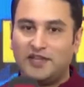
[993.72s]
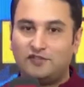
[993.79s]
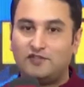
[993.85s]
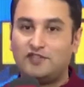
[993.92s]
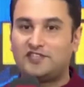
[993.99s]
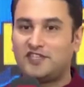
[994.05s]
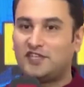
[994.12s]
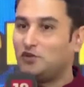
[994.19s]
we
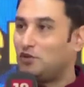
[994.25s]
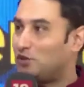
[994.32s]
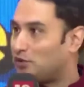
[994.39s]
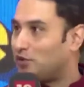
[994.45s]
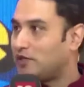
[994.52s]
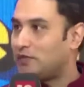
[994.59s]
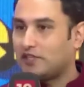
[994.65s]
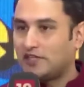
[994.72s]
say no
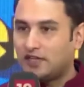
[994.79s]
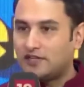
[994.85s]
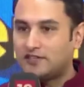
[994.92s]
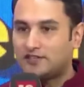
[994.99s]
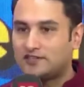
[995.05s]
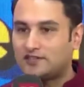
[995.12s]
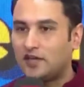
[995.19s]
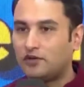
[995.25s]
to it, but that
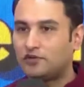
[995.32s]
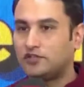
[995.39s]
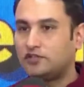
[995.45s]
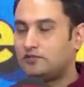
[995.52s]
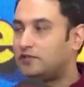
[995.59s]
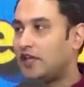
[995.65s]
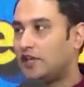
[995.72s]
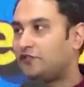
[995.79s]
is how the
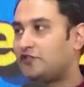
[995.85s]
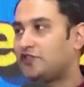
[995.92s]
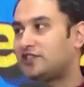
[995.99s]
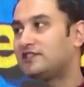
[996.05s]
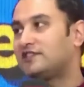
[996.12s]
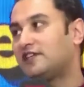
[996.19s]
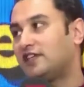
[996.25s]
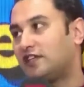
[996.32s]

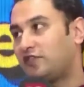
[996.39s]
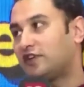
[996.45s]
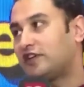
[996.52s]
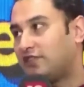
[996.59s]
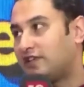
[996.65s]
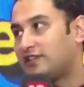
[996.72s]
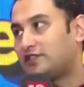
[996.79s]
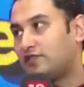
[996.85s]
efficiency and
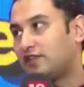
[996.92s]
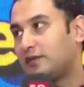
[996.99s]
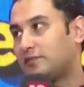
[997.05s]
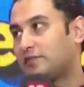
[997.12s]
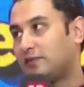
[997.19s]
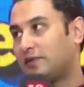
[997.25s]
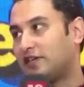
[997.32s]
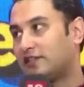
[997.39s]
effectiveness will keep
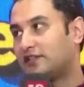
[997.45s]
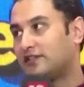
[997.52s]
coming in.